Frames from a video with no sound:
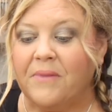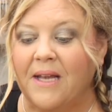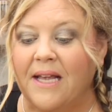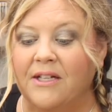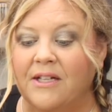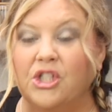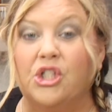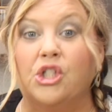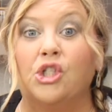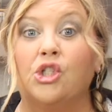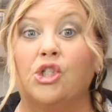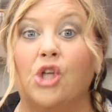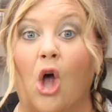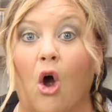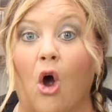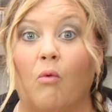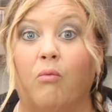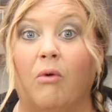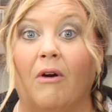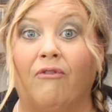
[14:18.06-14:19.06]
It's
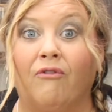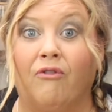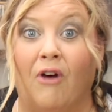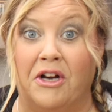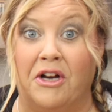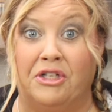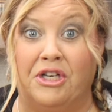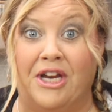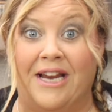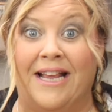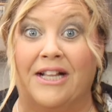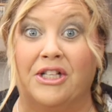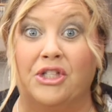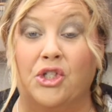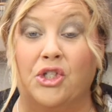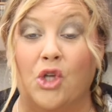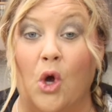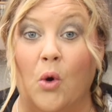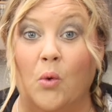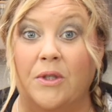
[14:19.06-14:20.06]
so refreshing. It's
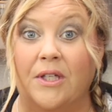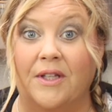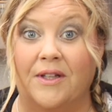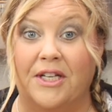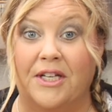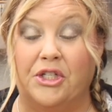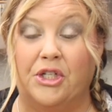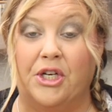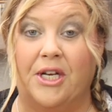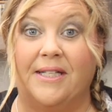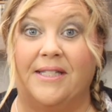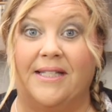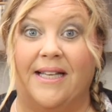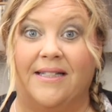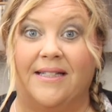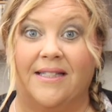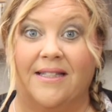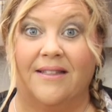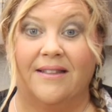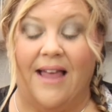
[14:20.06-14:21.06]
so delicious.
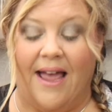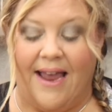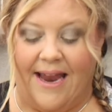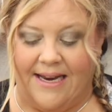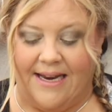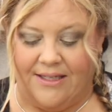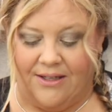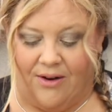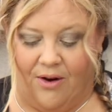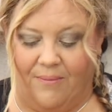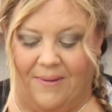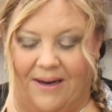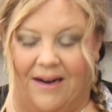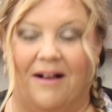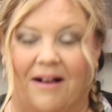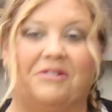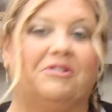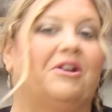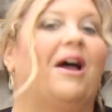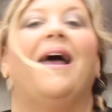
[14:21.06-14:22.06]
It's light. Oh my
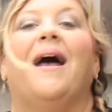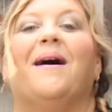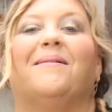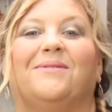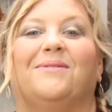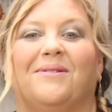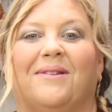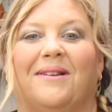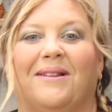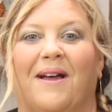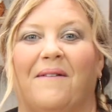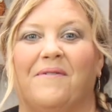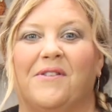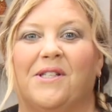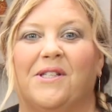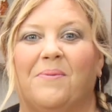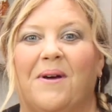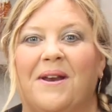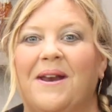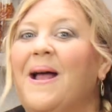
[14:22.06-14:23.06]
gosh, I absolutely love
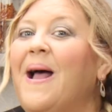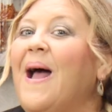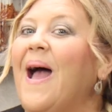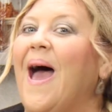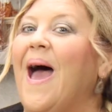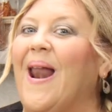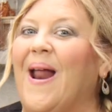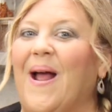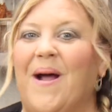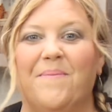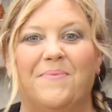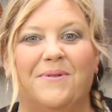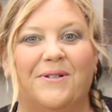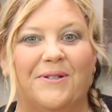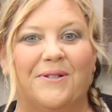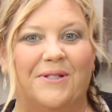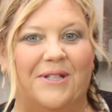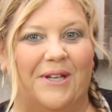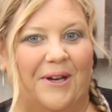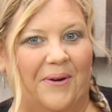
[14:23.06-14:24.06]
this one, and I hope you
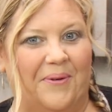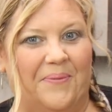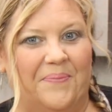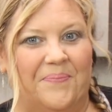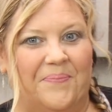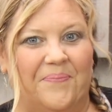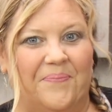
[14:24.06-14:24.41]
do too.